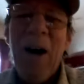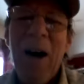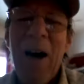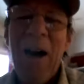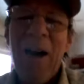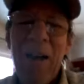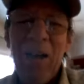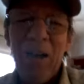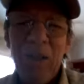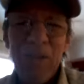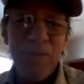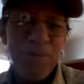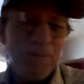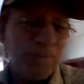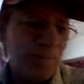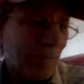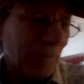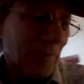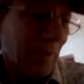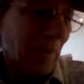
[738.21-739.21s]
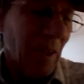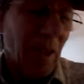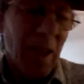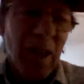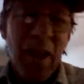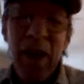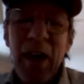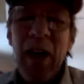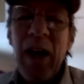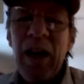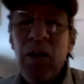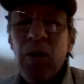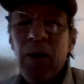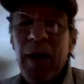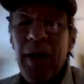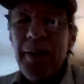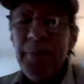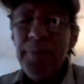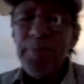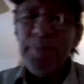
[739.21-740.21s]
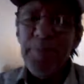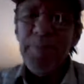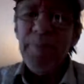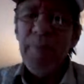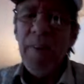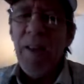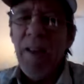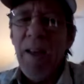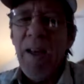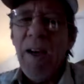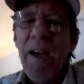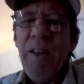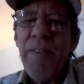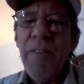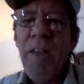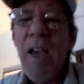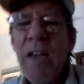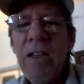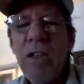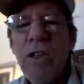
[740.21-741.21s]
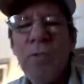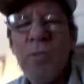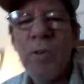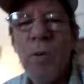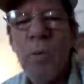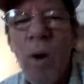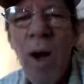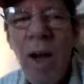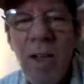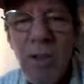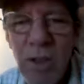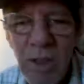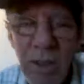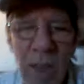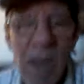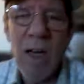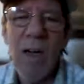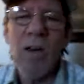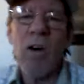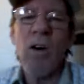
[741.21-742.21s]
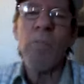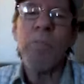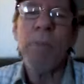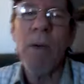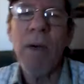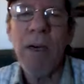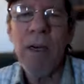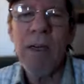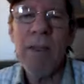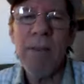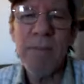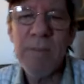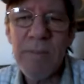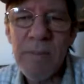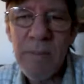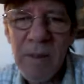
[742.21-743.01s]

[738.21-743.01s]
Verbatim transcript: Ohio. Anyway, I thank you for watching. I hope uh,